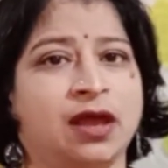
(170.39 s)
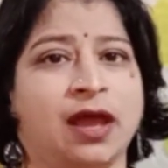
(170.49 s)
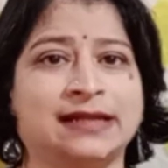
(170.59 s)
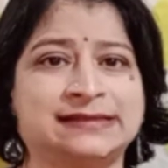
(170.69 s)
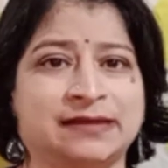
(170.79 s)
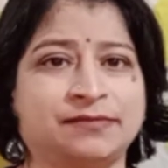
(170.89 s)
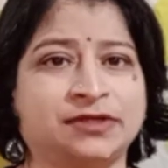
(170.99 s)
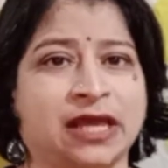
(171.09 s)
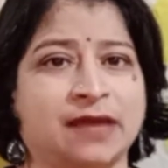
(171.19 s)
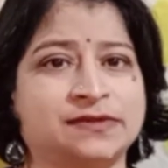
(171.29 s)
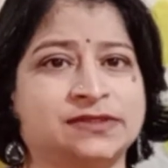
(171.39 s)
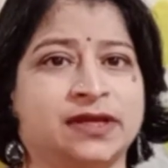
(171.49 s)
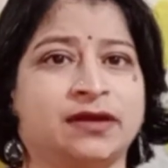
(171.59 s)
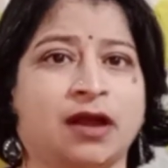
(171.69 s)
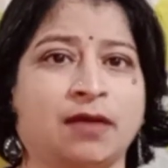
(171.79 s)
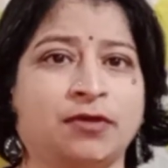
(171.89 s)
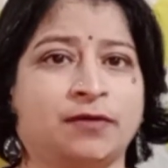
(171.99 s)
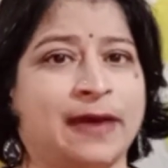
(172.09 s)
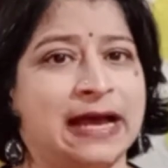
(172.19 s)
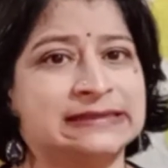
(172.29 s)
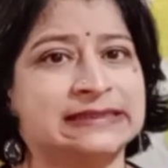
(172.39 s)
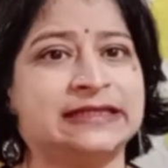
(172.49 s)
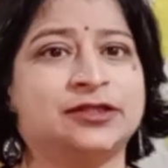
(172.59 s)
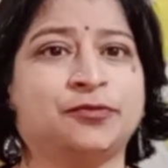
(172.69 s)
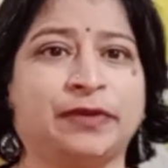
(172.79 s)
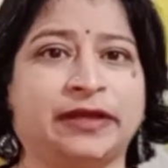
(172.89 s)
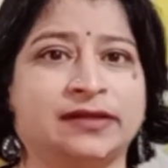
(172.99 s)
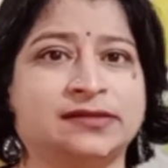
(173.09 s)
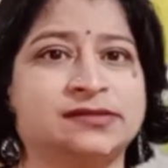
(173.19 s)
And sometimes they come up asking the parents